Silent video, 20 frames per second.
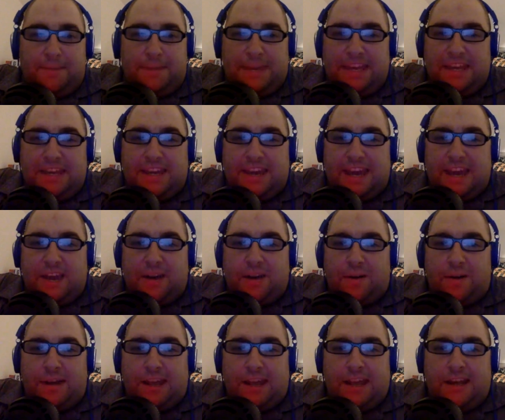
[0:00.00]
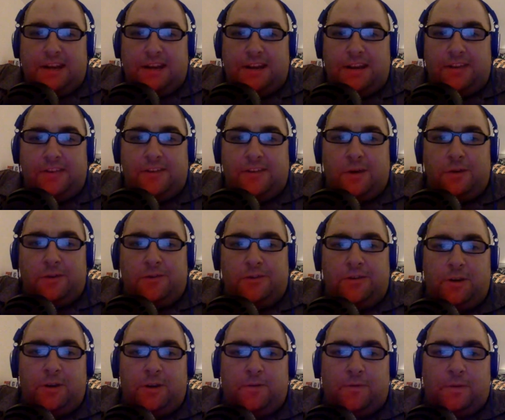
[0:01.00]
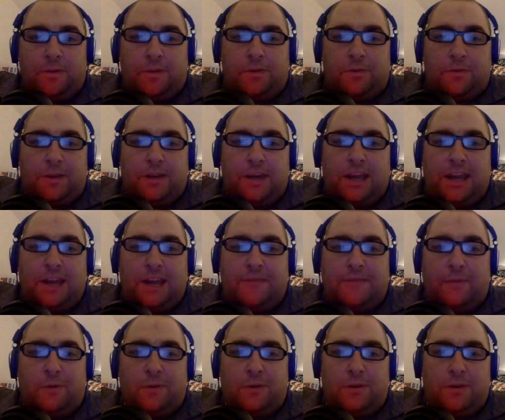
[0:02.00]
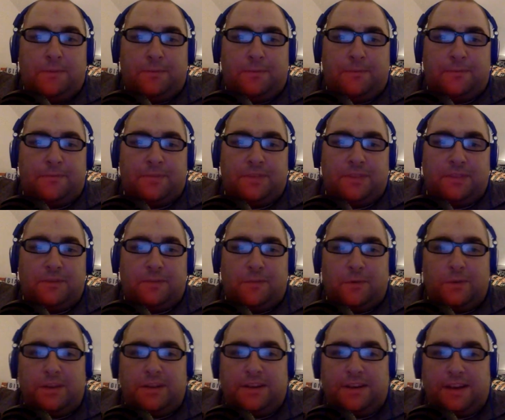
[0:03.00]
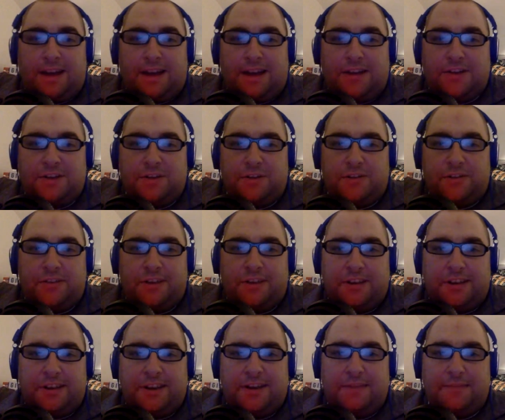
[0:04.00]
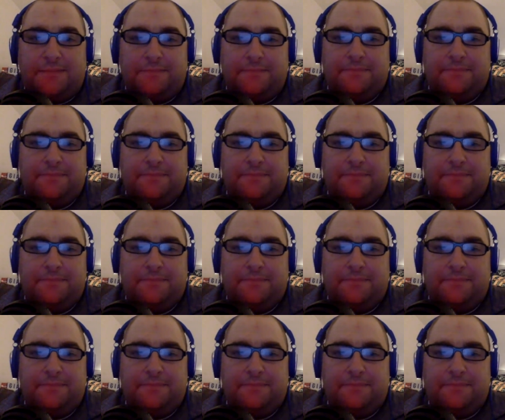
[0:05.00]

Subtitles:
Kike Hernandez goes 2 for 3 for the Dodgers tonight.